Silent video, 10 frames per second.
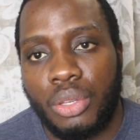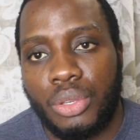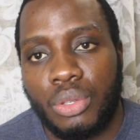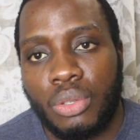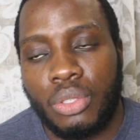
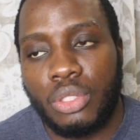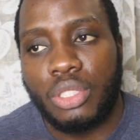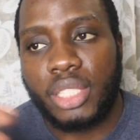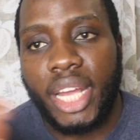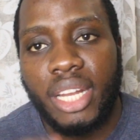you know,
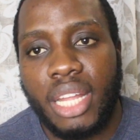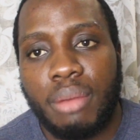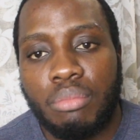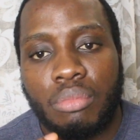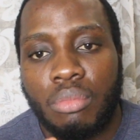scale
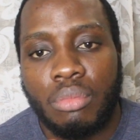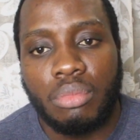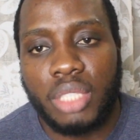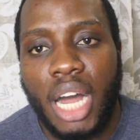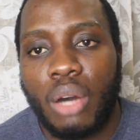them
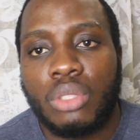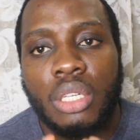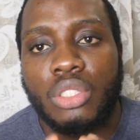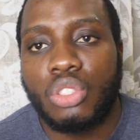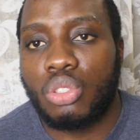down
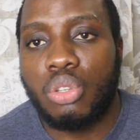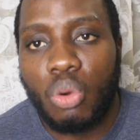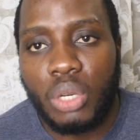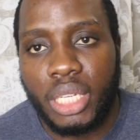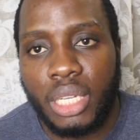
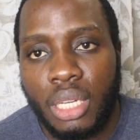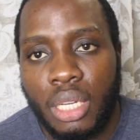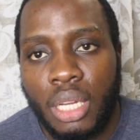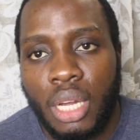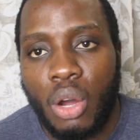slowly
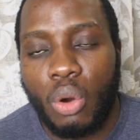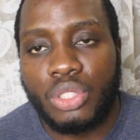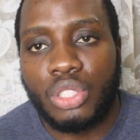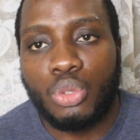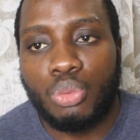
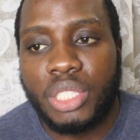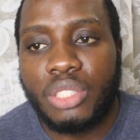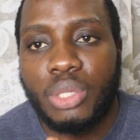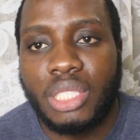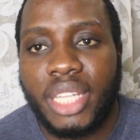until you
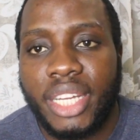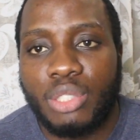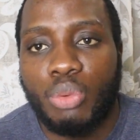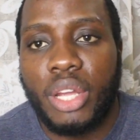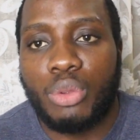reach a stage
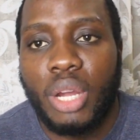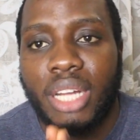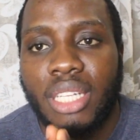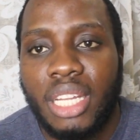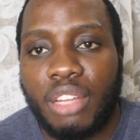where you
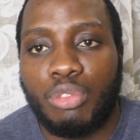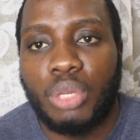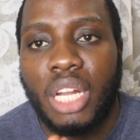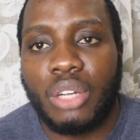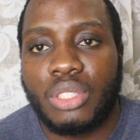can live
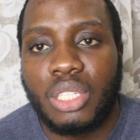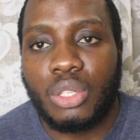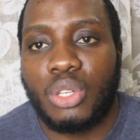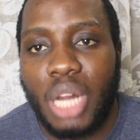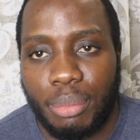without
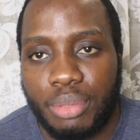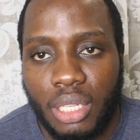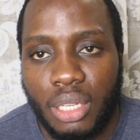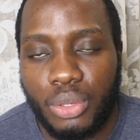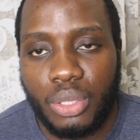crabs.
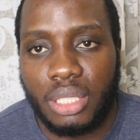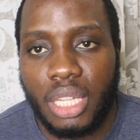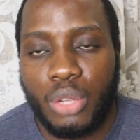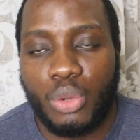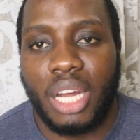You
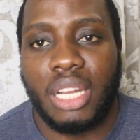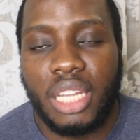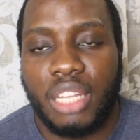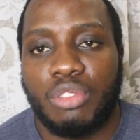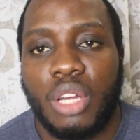understand? You can
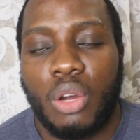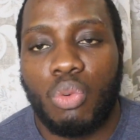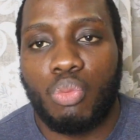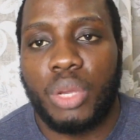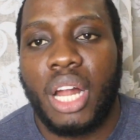live
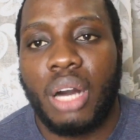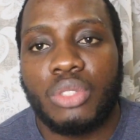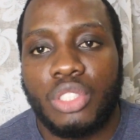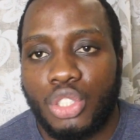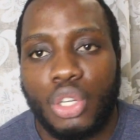
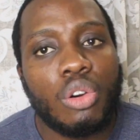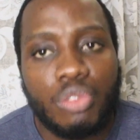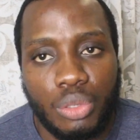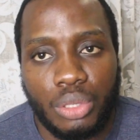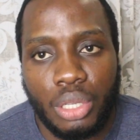without junk
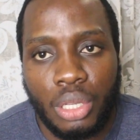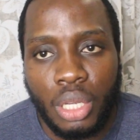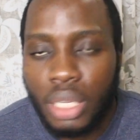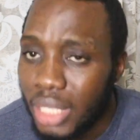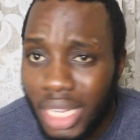food.
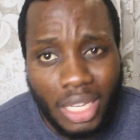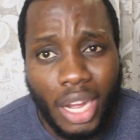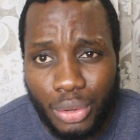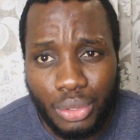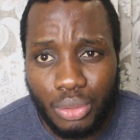That's
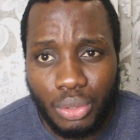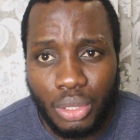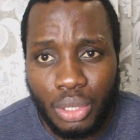how you do.